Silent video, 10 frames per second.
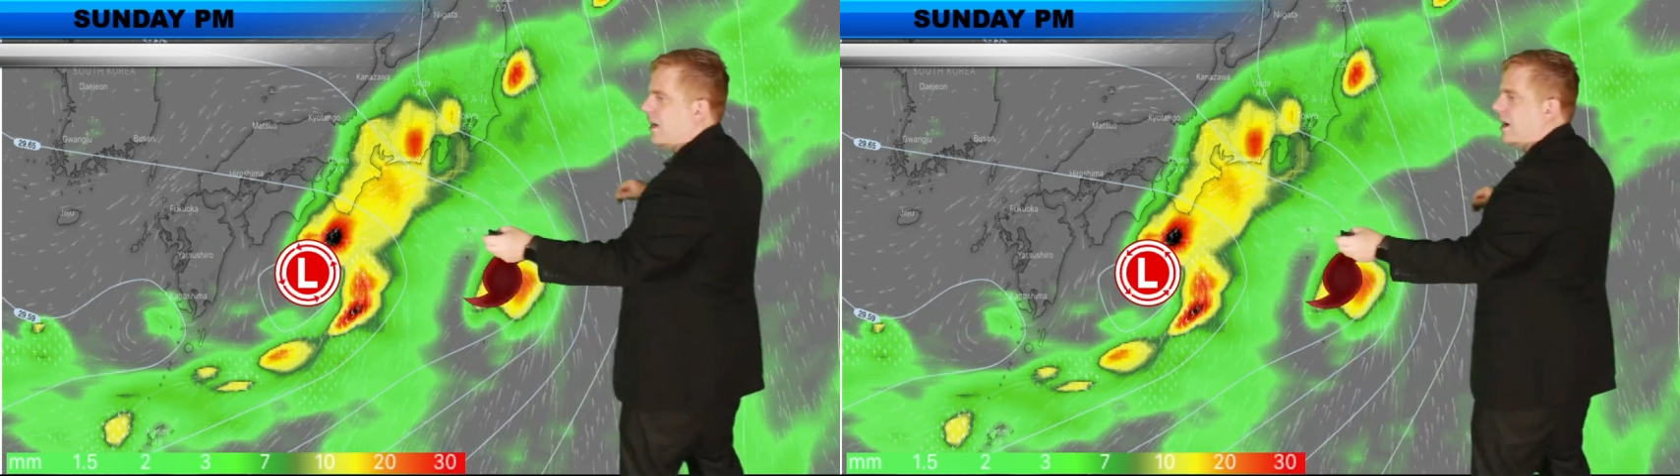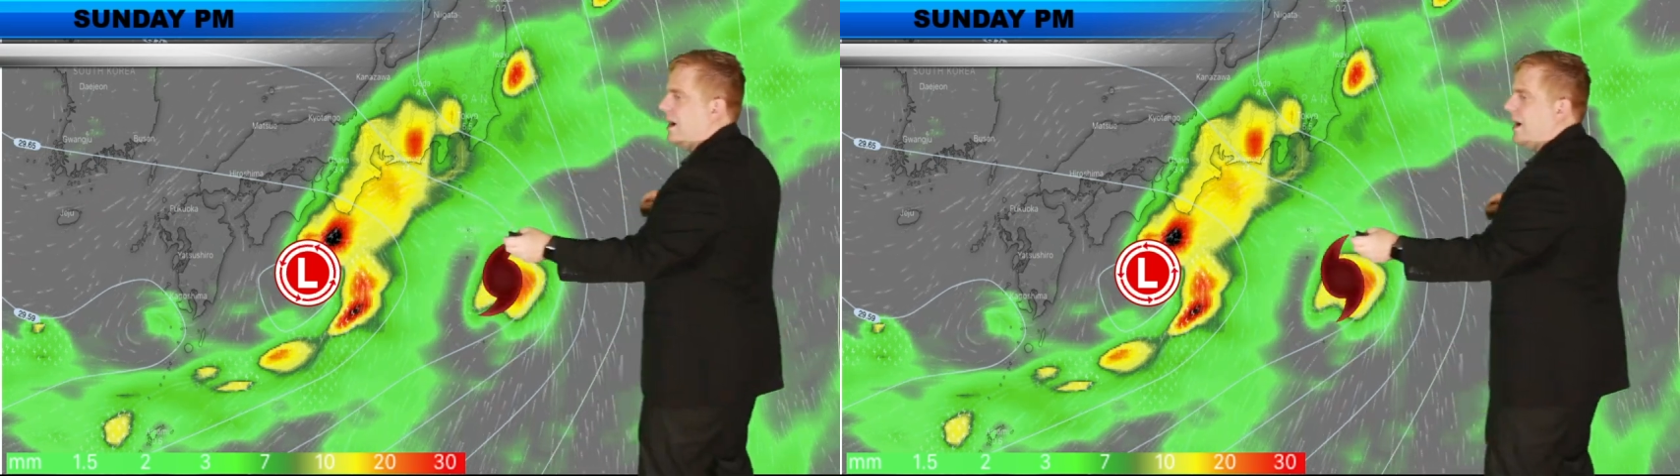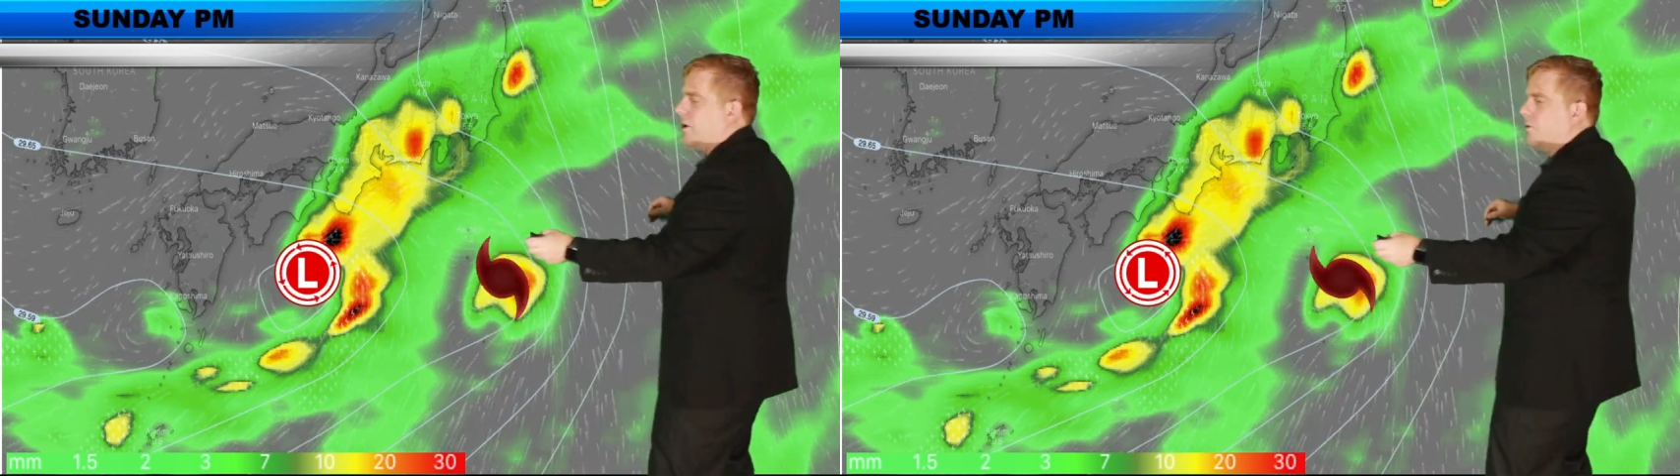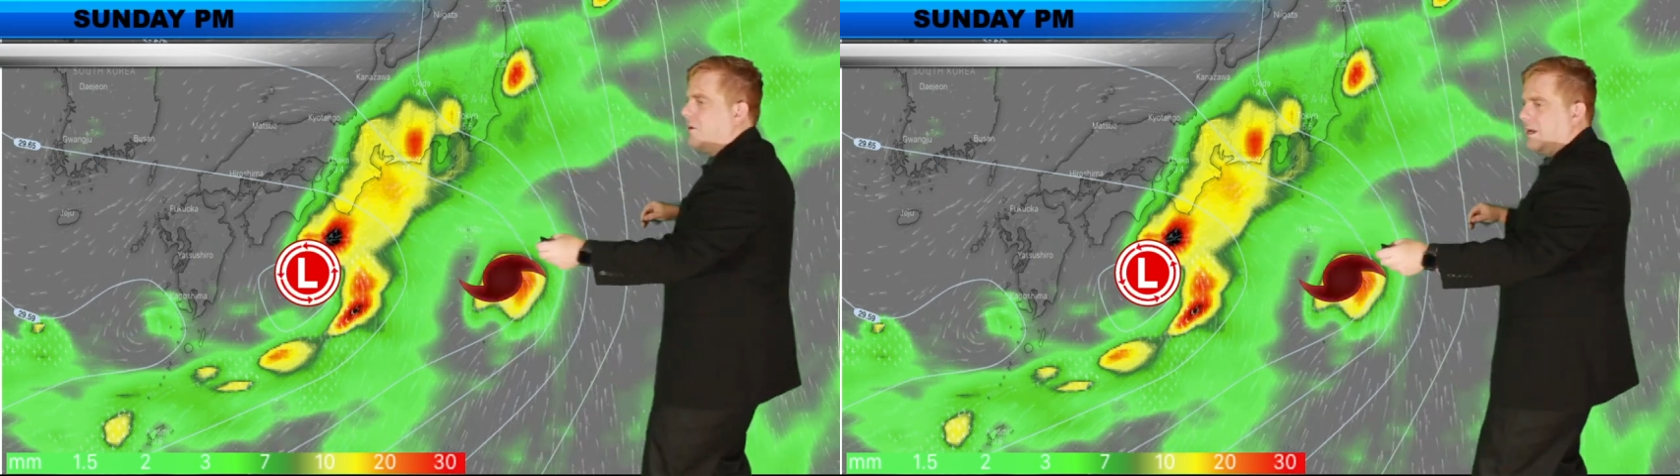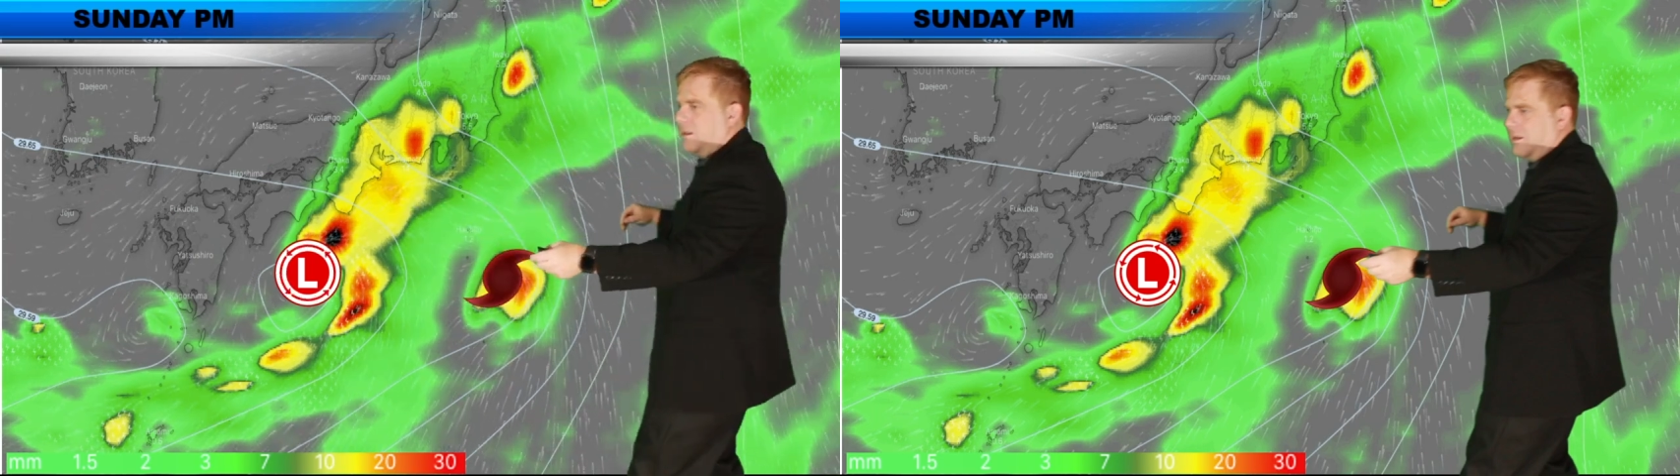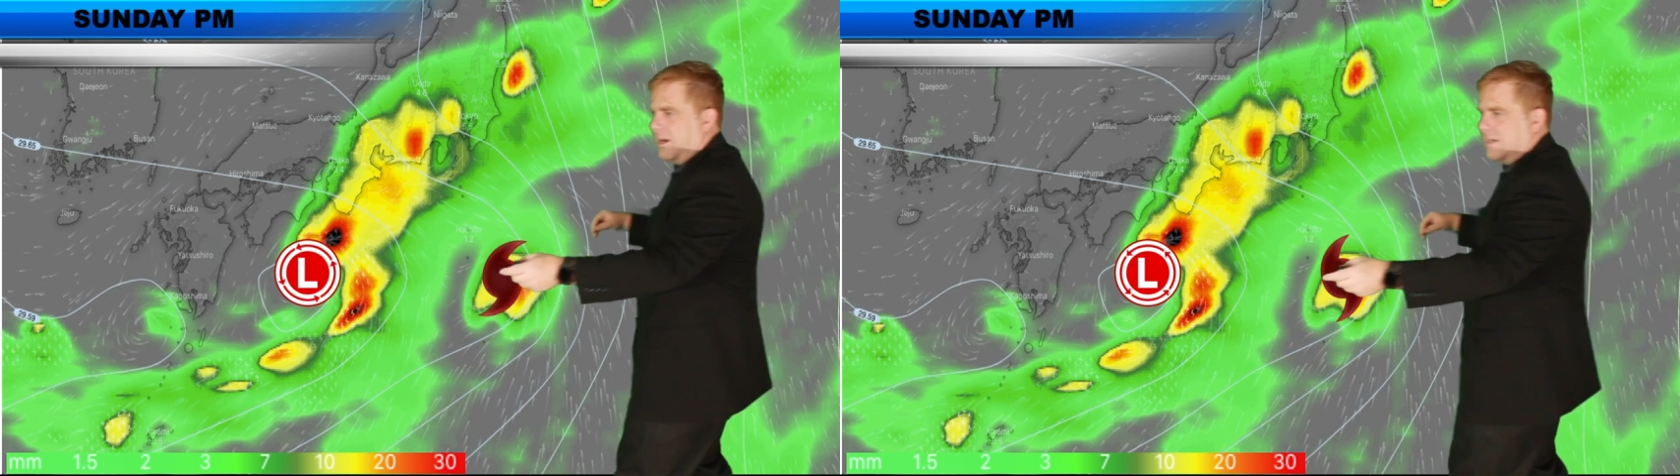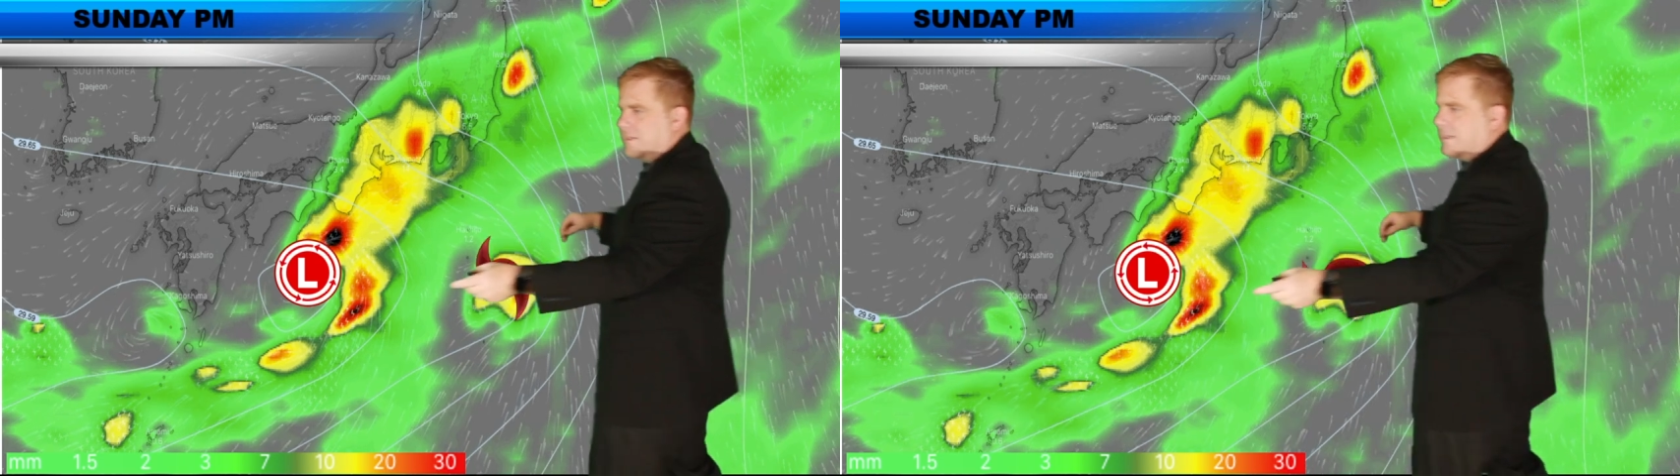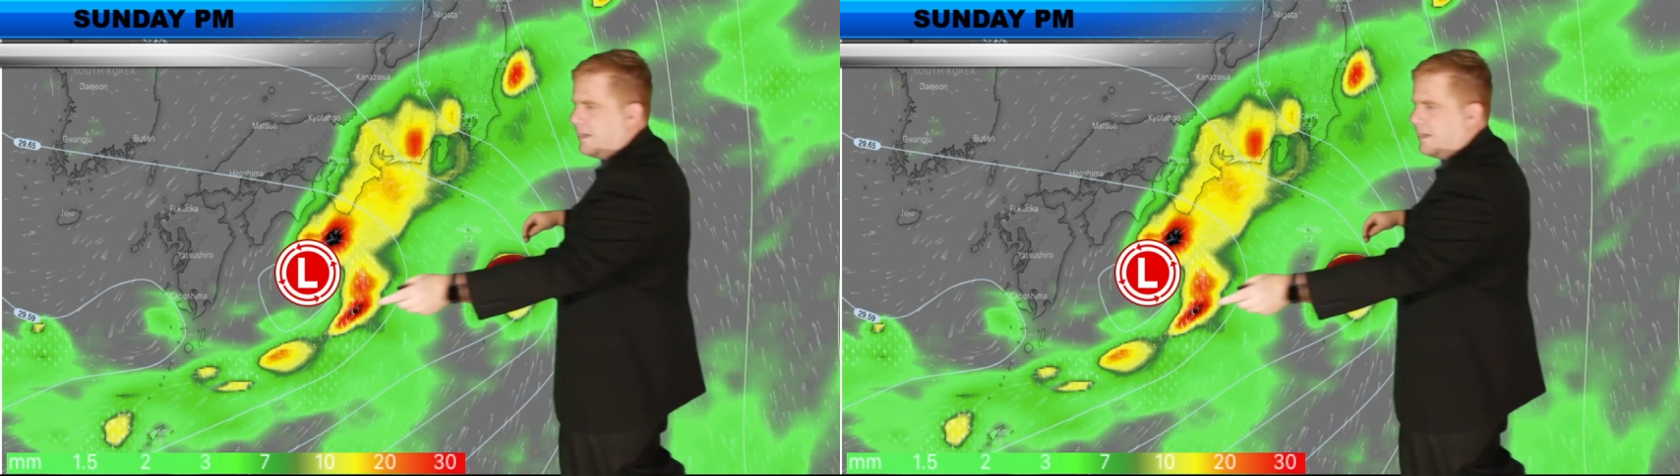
how you analyze it